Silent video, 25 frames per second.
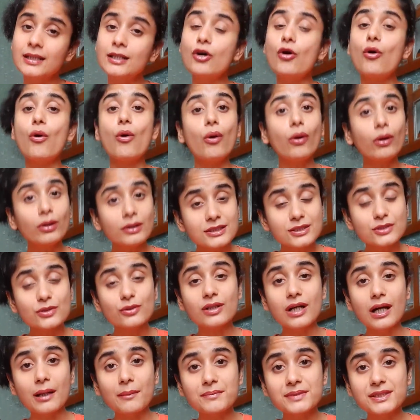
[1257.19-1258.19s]
also
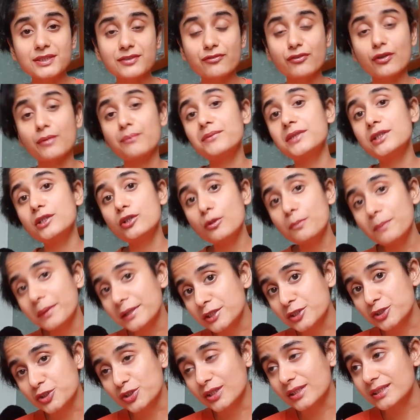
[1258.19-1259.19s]
comes from the
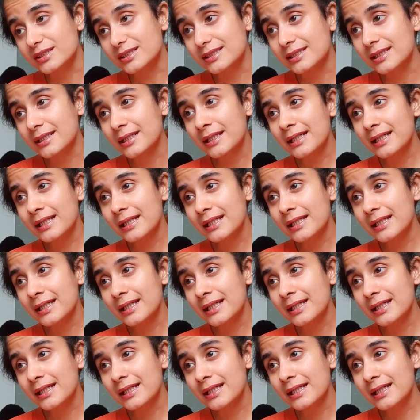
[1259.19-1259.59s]
Upanishads,